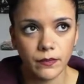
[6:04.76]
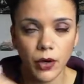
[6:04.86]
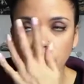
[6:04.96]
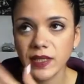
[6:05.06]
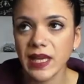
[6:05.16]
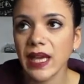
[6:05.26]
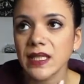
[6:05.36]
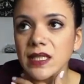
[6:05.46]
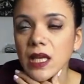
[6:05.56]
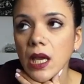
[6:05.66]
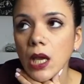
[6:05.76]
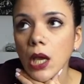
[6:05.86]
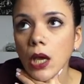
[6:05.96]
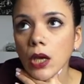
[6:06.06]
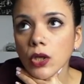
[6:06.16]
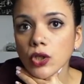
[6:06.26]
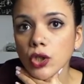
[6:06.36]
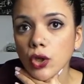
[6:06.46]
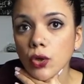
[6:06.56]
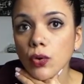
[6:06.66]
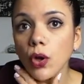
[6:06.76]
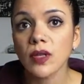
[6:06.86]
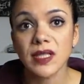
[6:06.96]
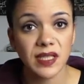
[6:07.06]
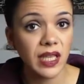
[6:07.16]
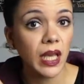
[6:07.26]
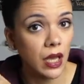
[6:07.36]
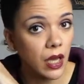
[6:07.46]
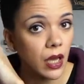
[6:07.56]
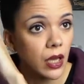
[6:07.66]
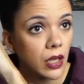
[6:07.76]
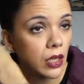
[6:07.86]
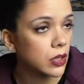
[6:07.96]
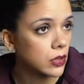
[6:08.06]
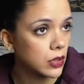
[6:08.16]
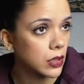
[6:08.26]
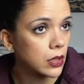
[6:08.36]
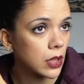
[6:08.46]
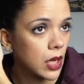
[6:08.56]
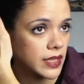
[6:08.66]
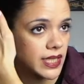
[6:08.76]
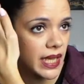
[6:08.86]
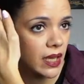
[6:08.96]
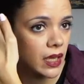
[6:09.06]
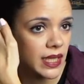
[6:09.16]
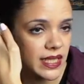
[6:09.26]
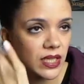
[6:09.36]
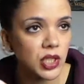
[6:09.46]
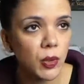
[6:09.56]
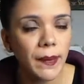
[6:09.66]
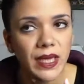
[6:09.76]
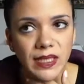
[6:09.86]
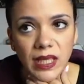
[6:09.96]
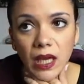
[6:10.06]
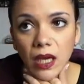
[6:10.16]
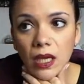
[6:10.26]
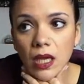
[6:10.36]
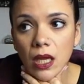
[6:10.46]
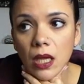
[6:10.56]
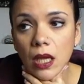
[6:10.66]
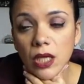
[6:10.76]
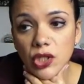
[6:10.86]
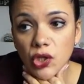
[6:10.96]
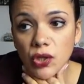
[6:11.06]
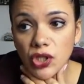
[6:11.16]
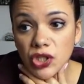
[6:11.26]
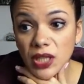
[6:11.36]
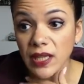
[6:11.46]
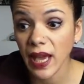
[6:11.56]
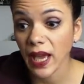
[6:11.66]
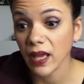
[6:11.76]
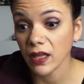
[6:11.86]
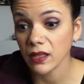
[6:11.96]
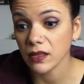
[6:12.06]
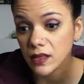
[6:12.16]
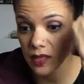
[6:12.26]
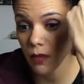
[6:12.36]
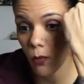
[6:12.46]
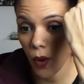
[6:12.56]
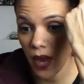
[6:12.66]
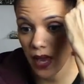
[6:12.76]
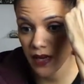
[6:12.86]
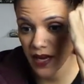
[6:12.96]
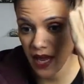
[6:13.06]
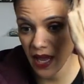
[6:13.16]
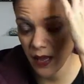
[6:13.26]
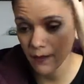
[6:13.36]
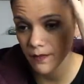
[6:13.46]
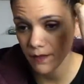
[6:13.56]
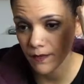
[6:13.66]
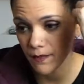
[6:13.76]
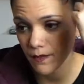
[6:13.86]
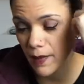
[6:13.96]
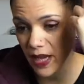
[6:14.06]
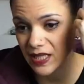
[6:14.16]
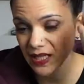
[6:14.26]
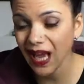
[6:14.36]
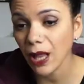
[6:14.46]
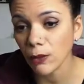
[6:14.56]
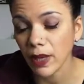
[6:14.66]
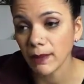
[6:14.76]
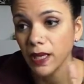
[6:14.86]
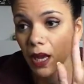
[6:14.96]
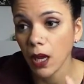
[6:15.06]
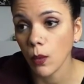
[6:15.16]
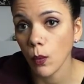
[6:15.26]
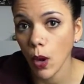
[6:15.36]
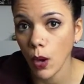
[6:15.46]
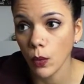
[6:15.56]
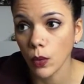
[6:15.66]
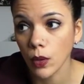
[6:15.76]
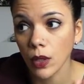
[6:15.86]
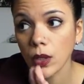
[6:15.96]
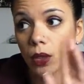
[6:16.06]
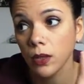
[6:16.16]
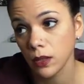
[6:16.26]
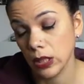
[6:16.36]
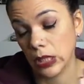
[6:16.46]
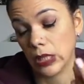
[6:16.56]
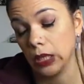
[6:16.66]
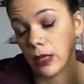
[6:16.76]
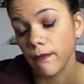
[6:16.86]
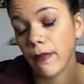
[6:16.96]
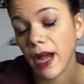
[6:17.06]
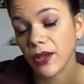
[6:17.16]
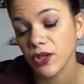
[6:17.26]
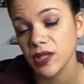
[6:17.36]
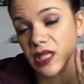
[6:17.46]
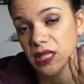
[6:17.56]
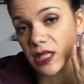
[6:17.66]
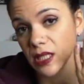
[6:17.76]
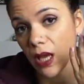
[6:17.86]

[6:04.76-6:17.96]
process do you not see her cutting it into a pixie cut? As soon as she'd get somewhere near my scalp, I'd be like, whoa, back those scissors